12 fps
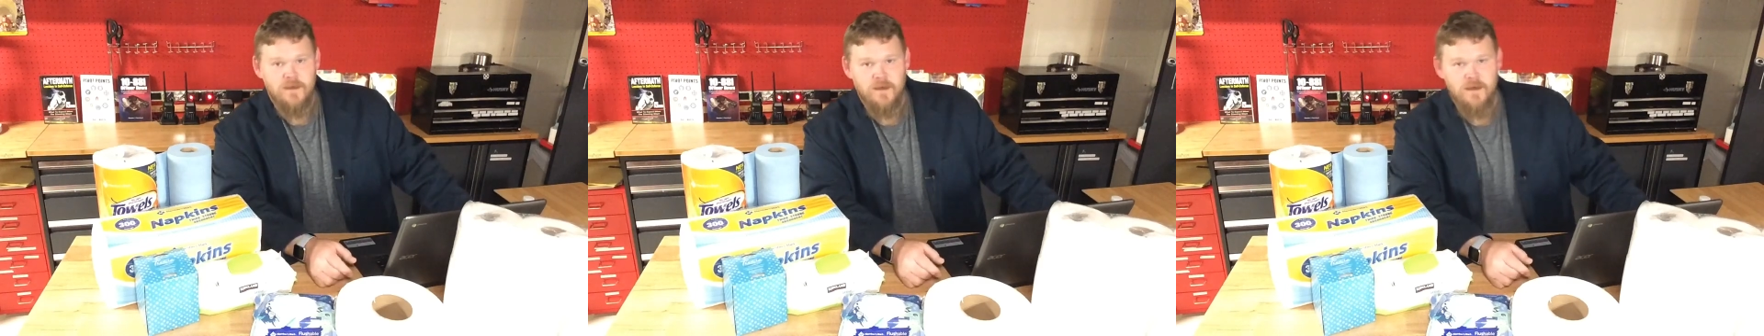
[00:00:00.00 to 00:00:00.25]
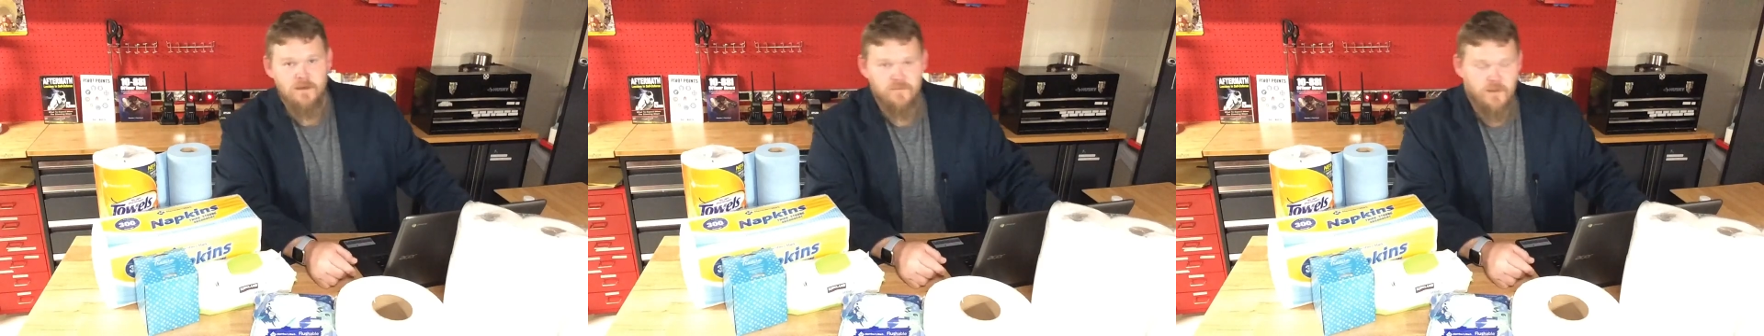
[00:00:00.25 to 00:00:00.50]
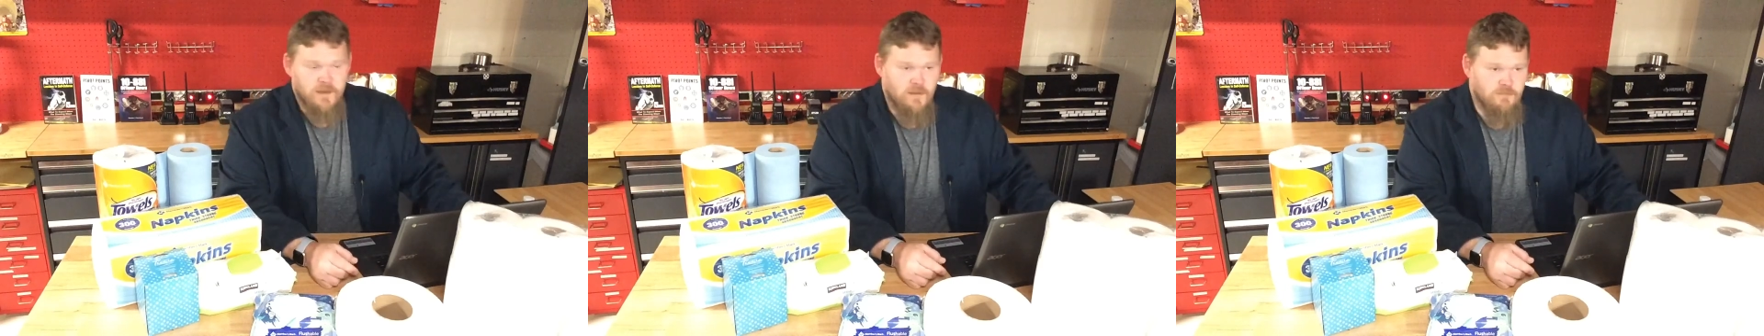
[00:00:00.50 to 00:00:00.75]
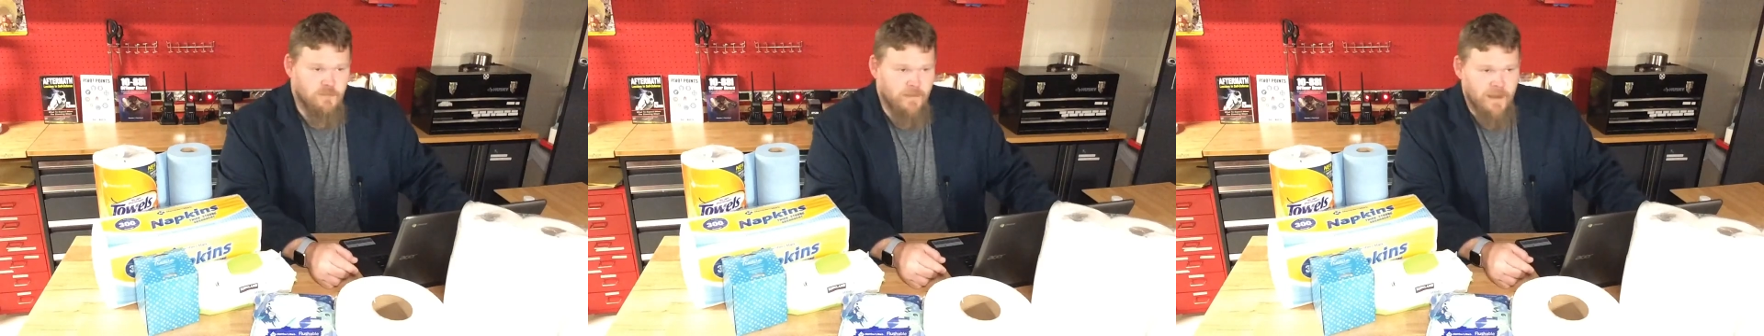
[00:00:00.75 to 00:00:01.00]
of a
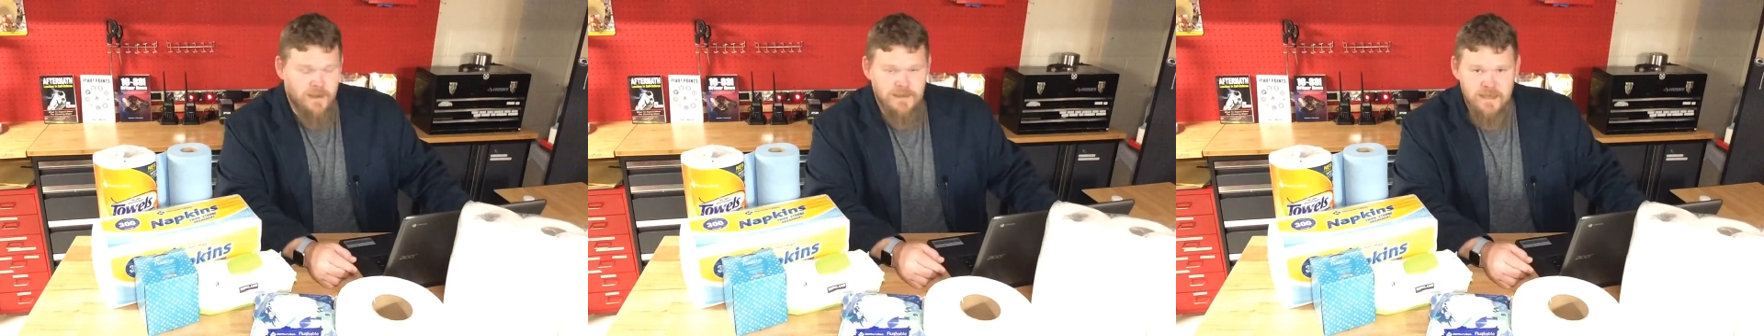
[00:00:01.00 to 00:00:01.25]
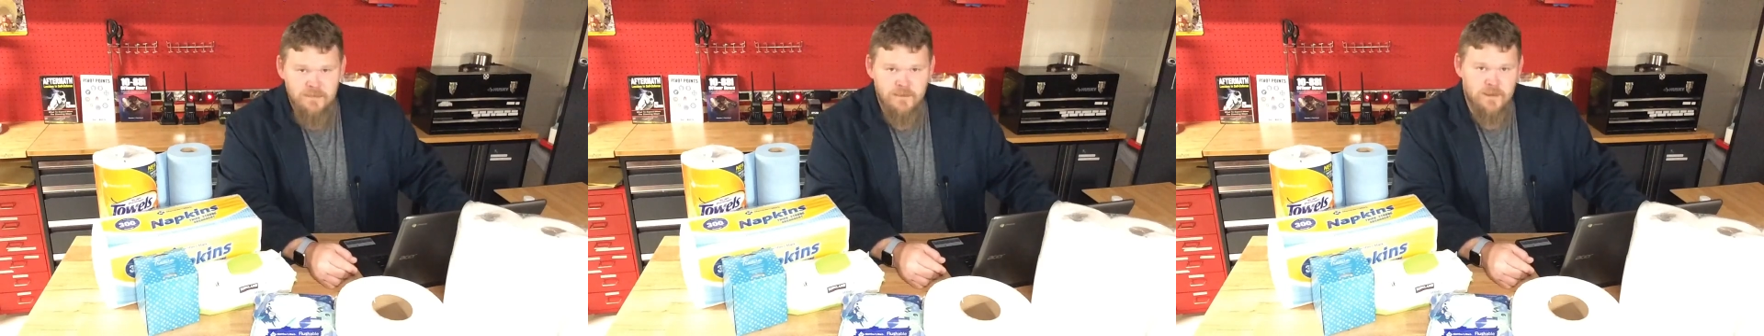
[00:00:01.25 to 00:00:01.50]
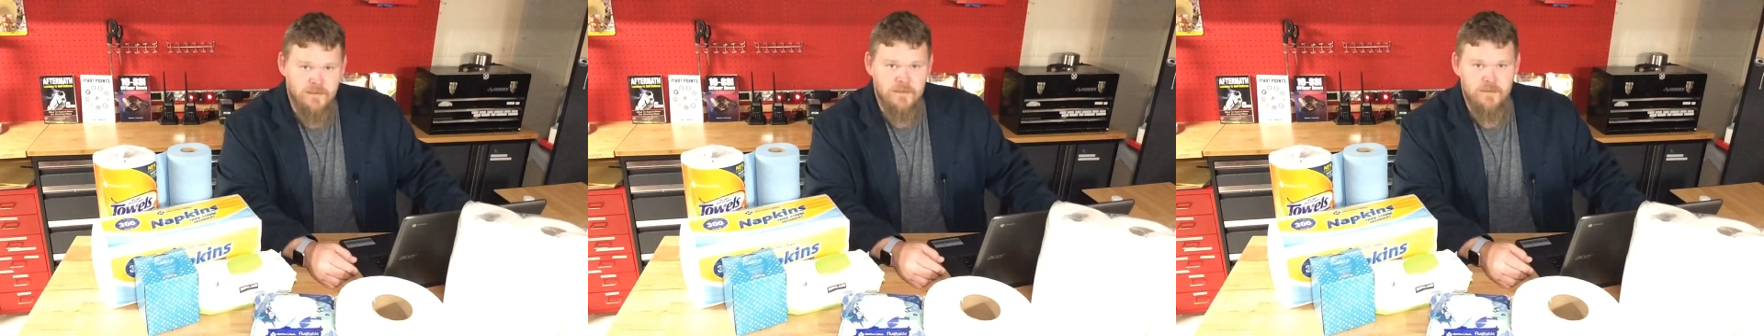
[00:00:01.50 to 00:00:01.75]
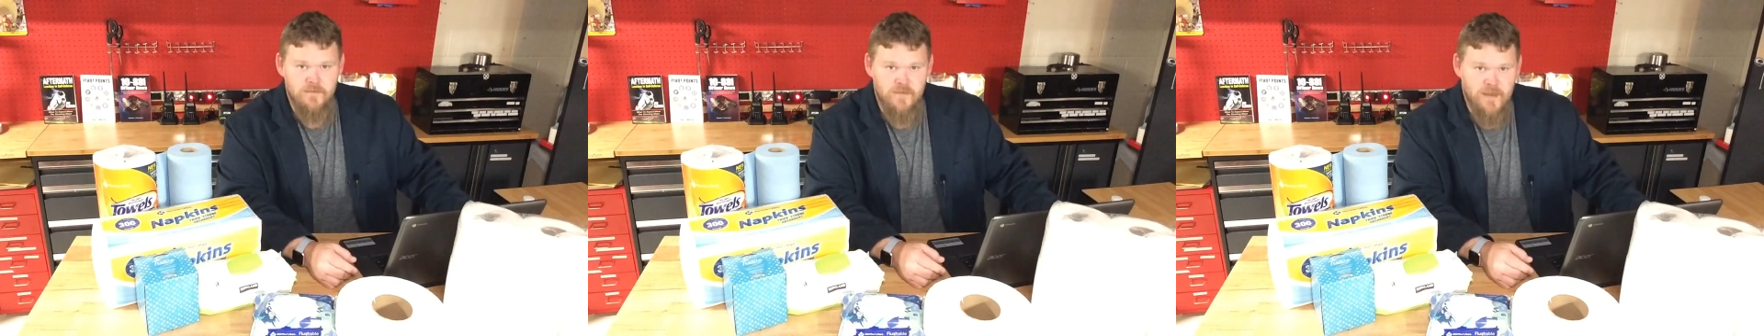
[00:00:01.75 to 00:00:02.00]
global pandemic in the
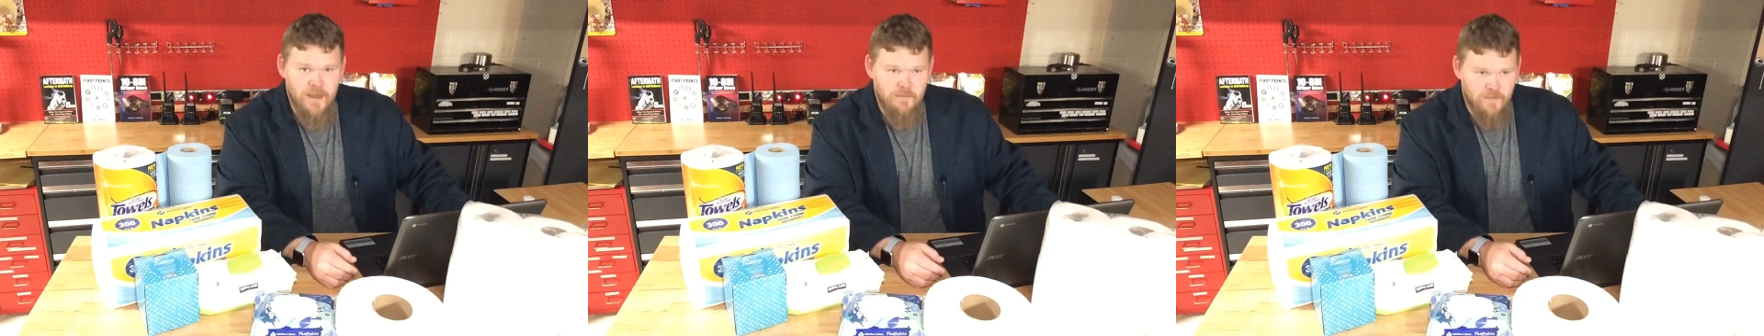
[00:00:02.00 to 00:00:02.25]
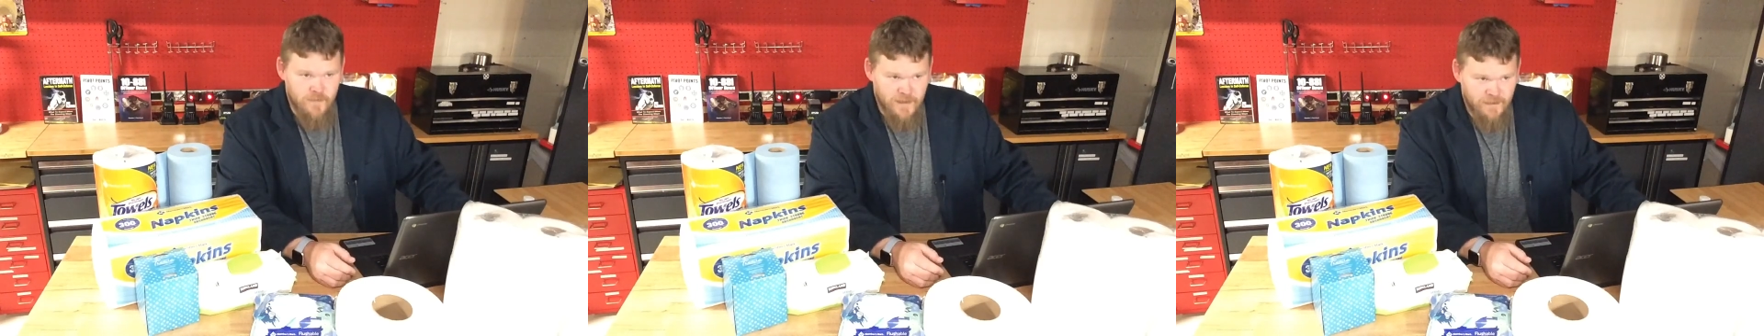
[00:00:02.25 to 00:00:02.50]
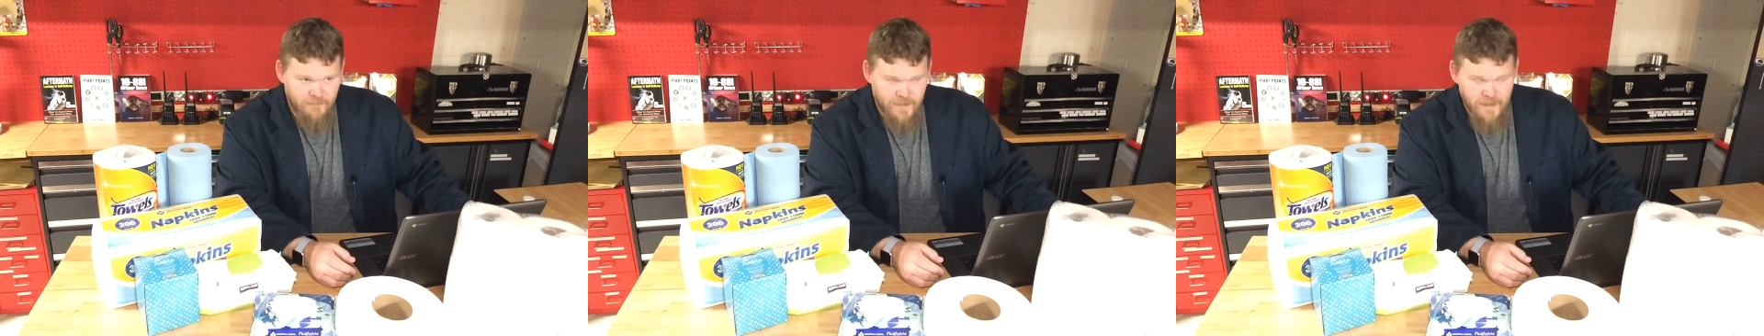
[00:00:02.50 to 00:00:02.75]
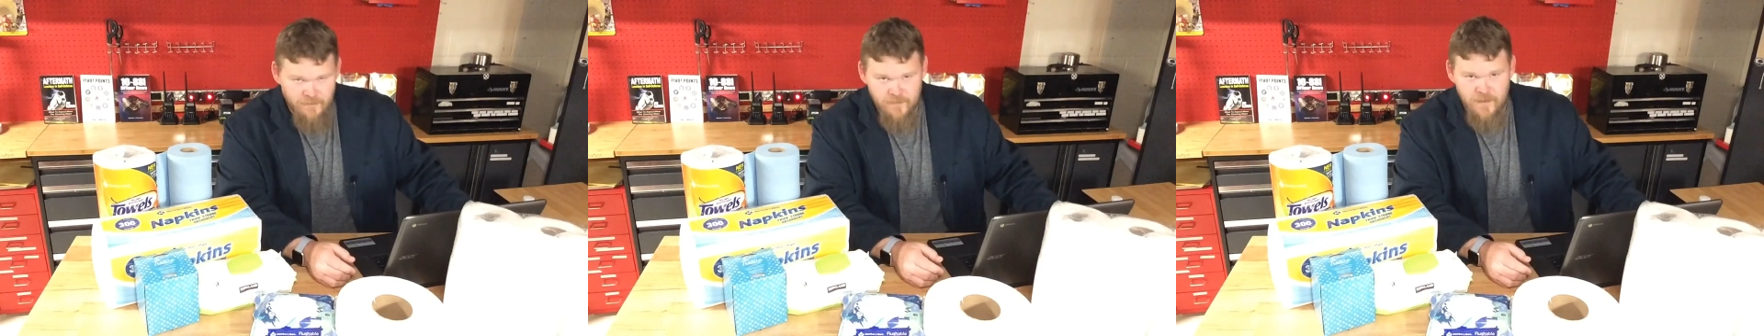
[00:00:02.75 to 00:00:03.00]
nearest time was the
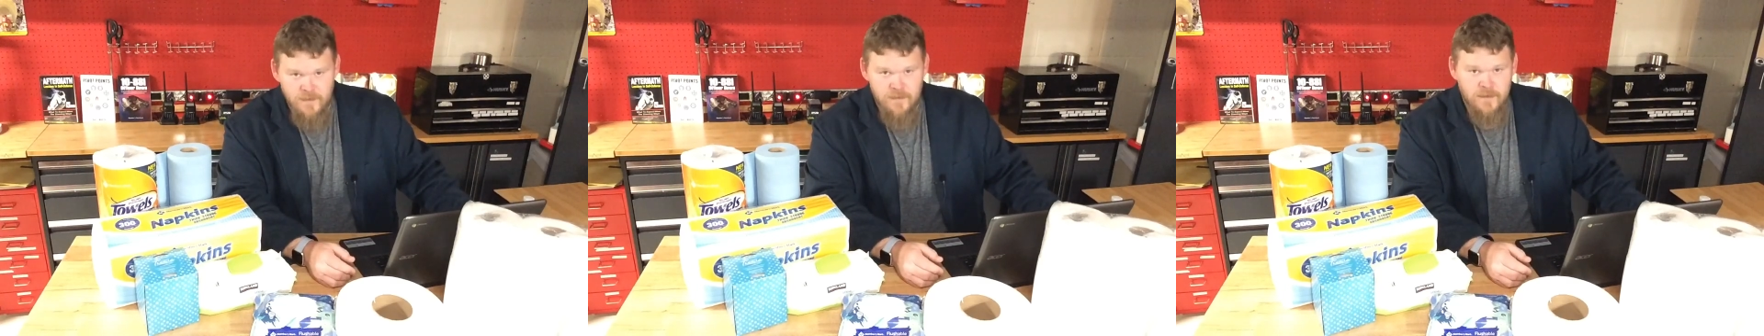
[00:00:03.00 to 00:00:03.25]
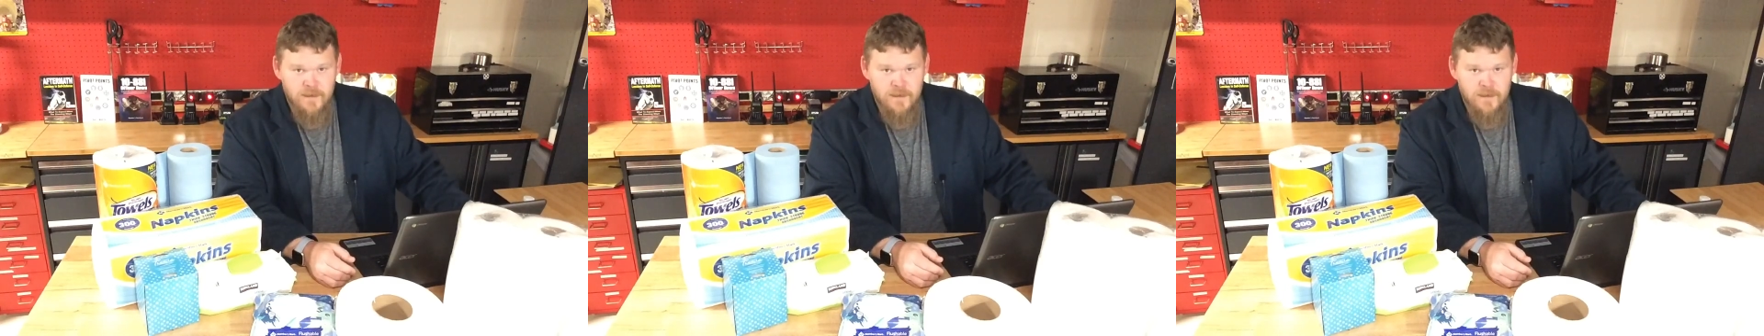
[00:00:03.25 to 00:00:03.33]
1918